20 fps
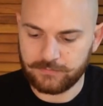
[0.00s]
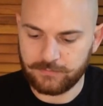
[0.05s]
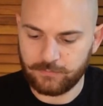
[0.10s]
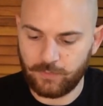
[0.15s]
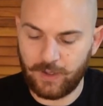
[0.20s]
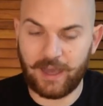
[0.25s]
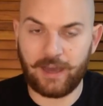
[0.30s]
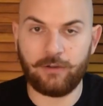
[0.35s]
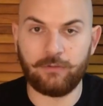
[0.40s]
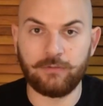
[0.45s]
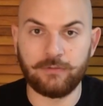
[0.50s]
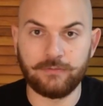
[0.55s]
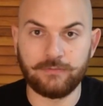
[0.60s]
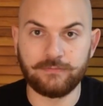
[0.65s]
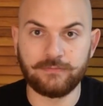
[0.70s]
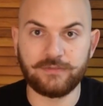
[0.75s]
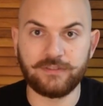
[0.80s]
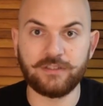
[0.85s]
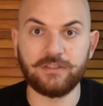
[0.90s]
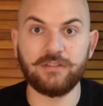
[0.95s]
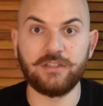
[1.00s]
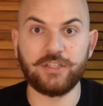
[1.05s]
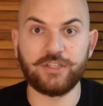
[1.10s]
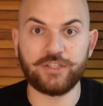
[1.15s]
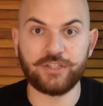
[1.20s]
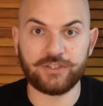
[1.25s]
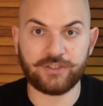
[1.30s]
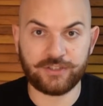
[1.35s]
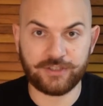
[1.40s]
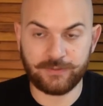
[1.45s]
Wow,
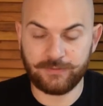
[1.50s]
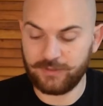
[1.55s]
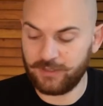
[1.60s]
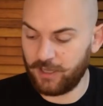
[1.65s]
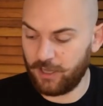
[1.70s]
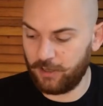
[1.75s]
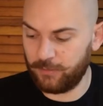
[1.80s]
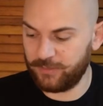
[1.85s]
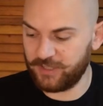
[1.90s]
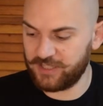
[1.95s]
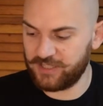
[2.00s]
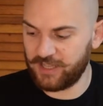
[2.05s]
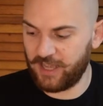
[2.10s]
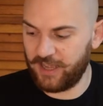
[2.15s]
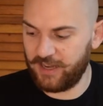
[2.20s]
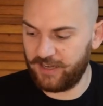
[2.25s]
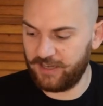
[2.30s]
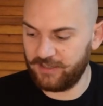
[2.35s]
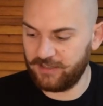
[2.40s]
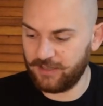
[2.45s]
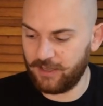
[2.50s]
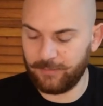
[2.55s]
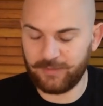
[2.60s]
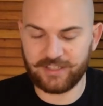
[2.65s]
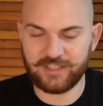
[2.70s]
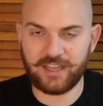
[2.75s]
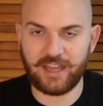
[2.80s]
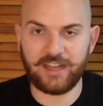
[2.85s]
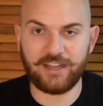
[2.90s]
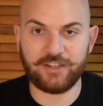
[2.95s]
delicious. I'm excited. I'm
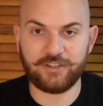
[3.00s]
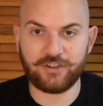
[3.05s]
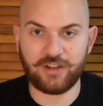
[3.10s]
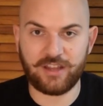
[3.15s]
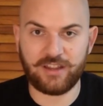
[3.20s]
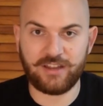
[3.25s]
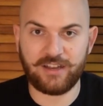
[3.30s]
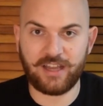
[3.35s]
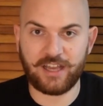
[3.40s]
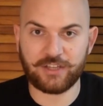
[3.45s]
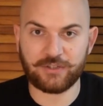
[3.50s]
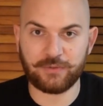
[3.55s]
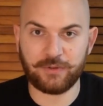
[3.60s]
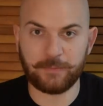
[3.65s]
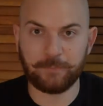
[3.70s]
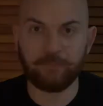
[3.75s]
excited to try the next one.